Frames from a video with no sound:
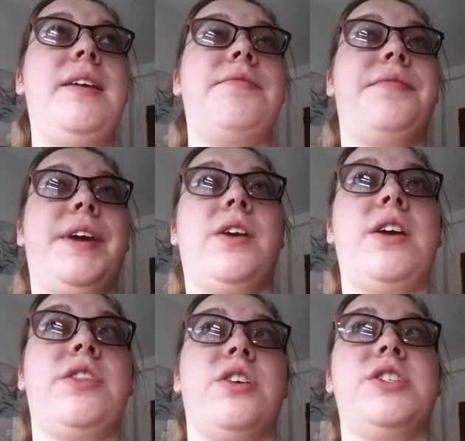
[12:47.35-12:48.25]

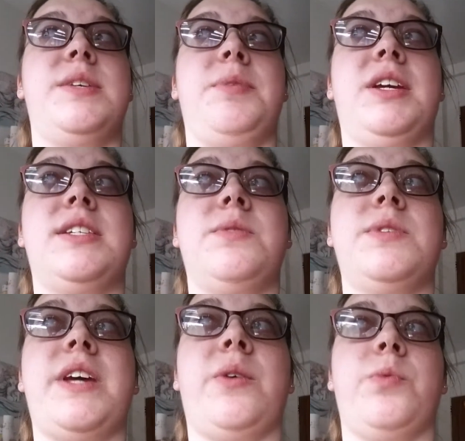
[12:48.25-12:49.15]
very thirsty because it
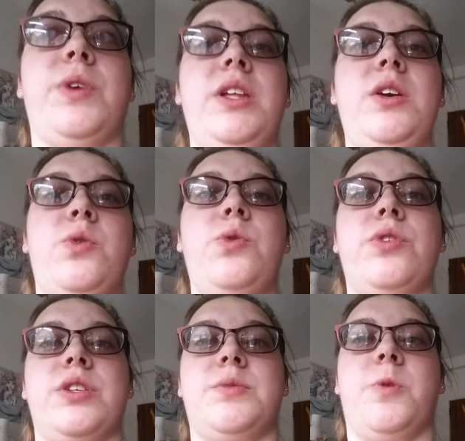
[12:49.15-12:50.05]
was like really cool
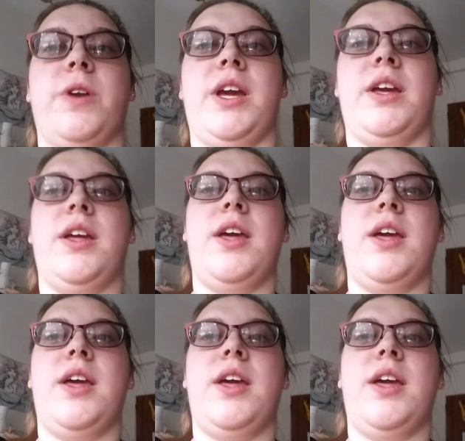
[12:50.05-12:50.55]
this morning.